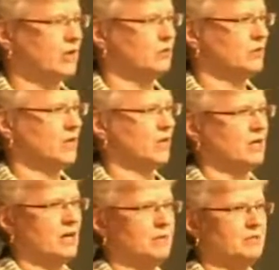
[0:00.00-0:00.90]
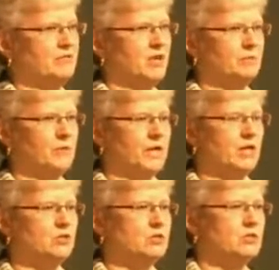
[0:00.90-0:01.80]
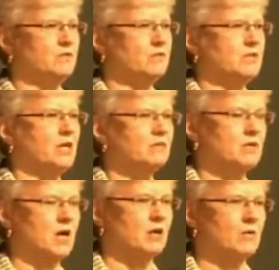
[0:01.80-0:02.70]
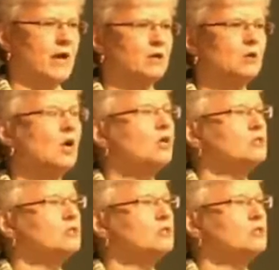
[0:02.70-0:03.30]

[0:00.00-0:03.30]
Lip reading: with the Economic Development Agency of the state of Colorado so